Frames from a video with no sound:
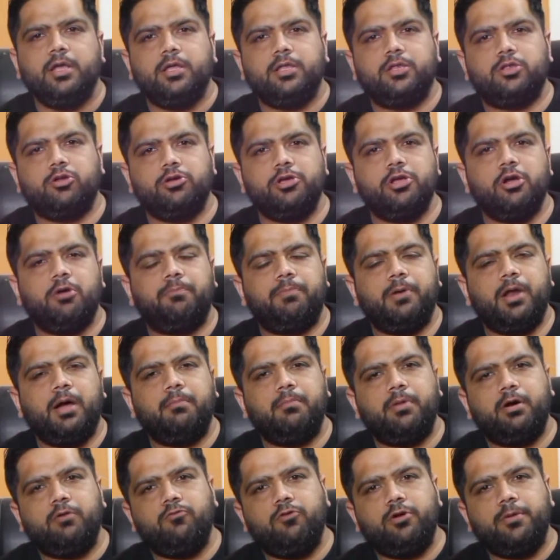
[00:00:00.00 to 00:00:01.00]
So your
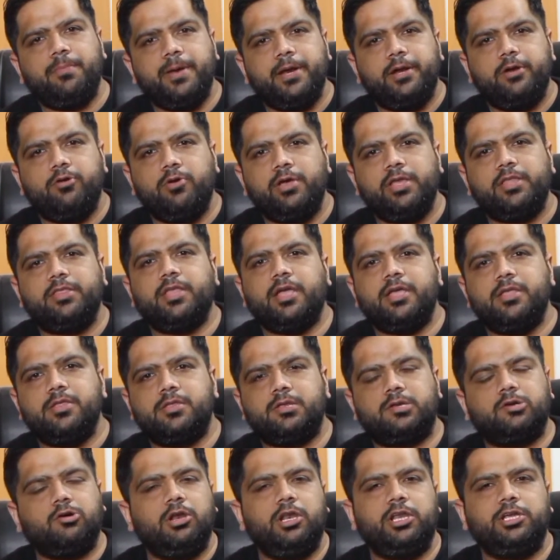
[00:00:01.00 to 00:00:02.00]
plumber would be doing the
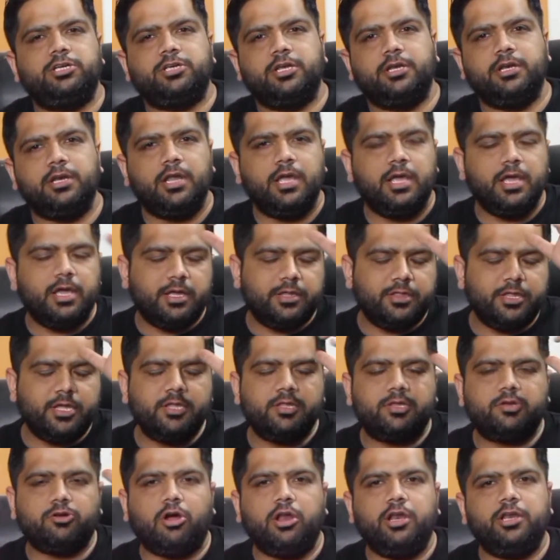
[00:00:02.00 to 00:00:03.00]
installation. The
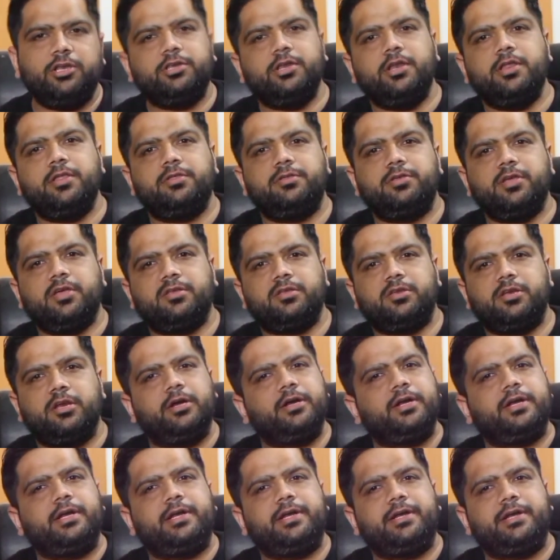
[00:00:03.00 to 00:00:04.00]
installation is just
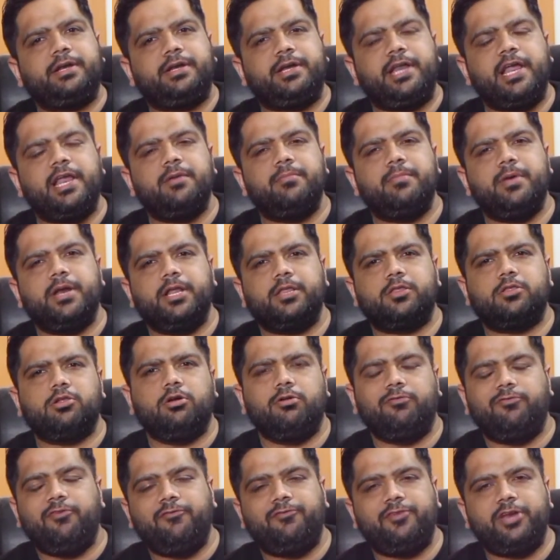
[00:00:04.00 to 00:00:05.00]
a 10 minutes or
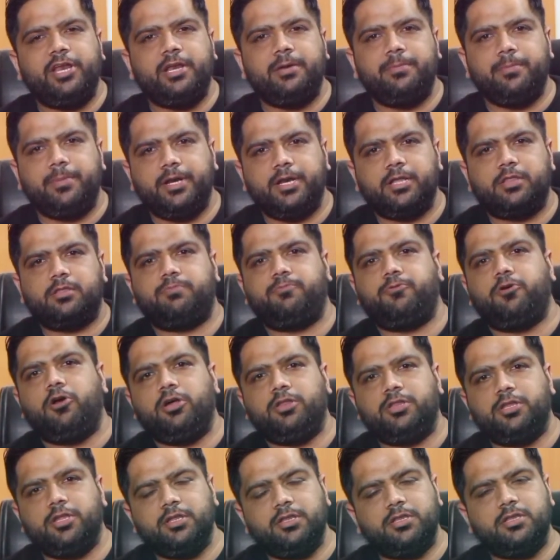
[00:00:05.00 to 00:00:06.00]
a 15 minutes
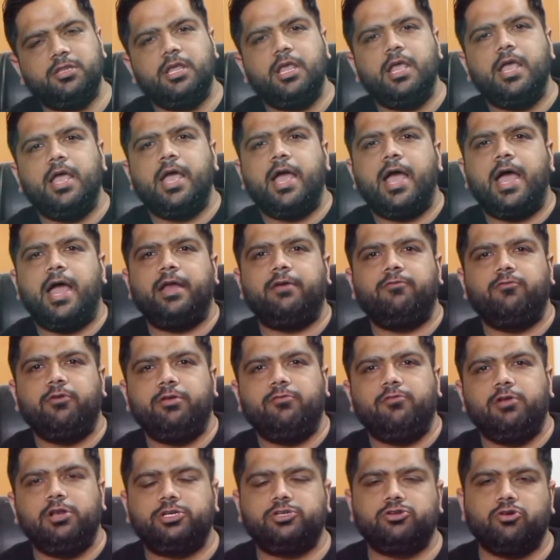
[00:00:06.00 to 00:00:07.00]
process, and we
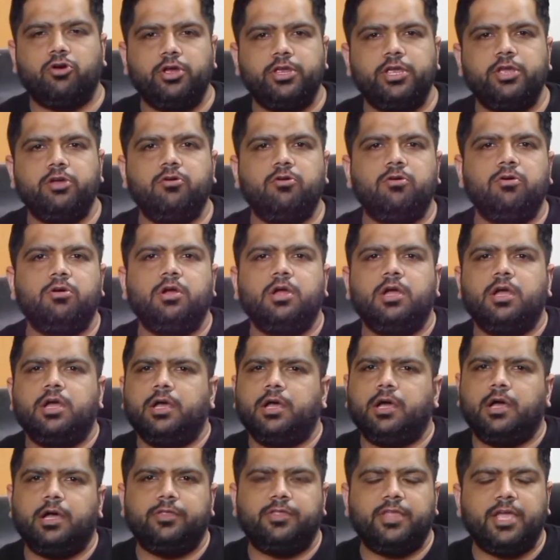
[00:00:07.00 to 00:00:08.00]
will show you
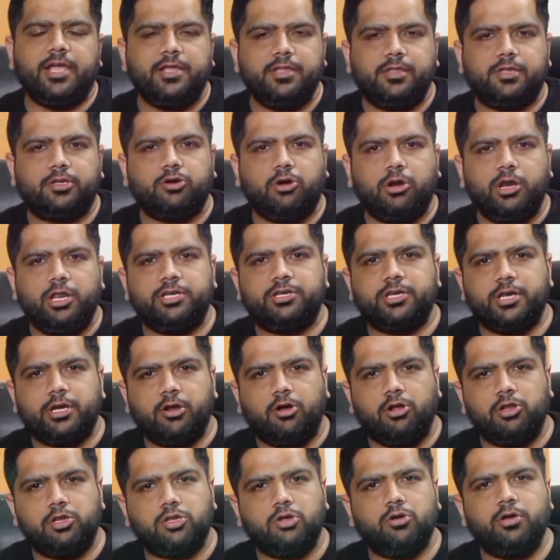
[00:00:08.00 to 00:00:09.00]
the installation
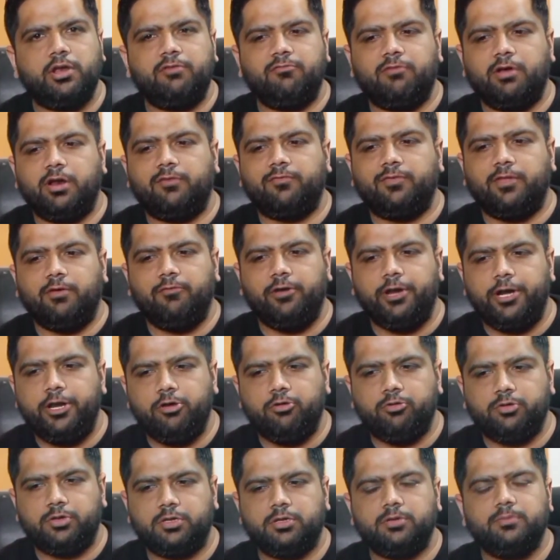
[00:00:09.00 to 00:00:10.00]
also in one of the
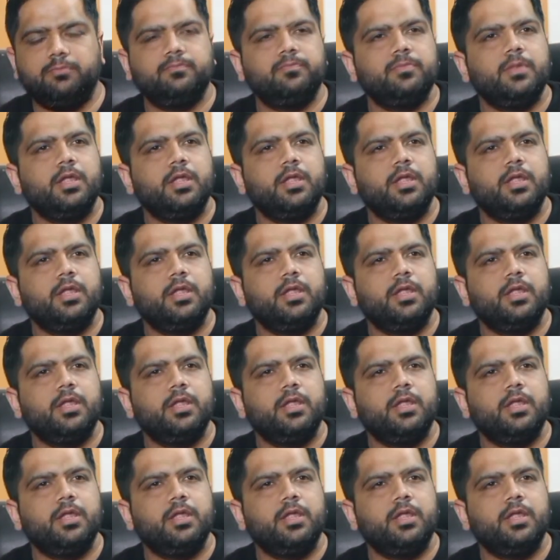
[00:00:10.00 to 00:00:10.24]
videos.